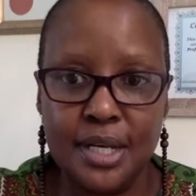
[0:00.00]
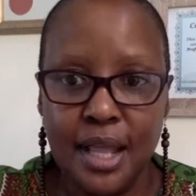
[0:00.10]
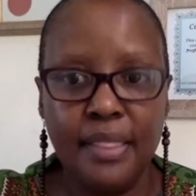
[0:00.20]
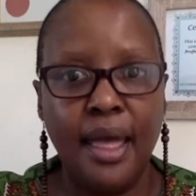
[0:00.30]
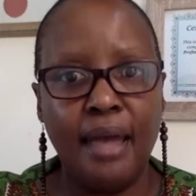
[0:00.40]

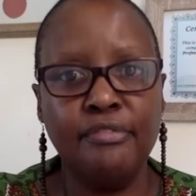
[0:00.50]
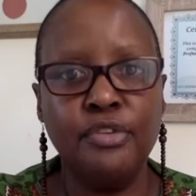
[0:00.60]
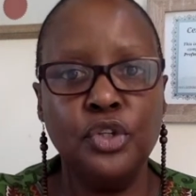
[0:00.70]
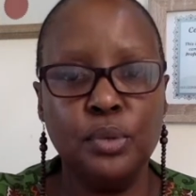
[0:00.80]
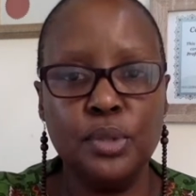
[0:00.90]
another
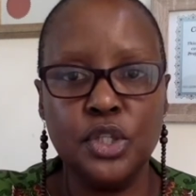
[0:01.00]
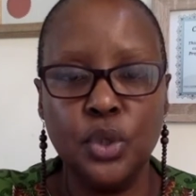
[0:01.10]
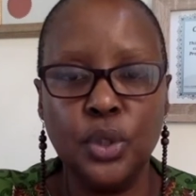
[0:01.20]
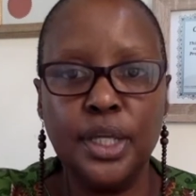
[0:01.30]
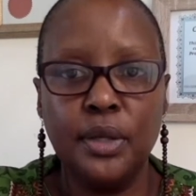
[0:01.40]
avenue is
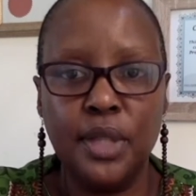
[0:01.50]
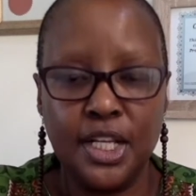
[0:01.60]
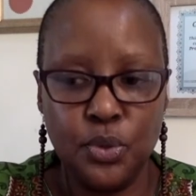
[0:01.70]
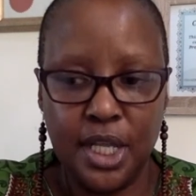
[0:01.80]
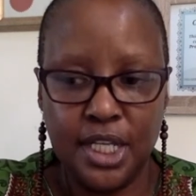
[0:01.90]
looking
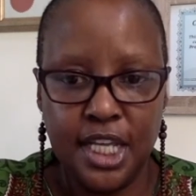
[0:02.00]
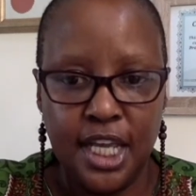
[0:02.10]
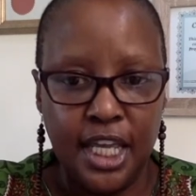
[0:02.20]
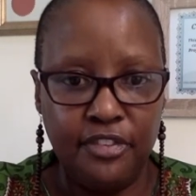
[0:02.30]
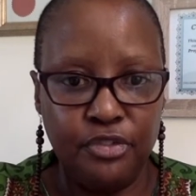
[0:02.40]
at that
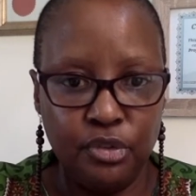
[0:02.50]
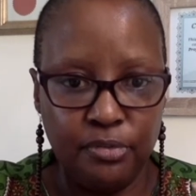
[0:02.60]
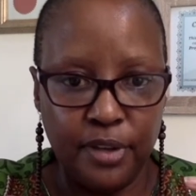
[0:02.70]
if you've,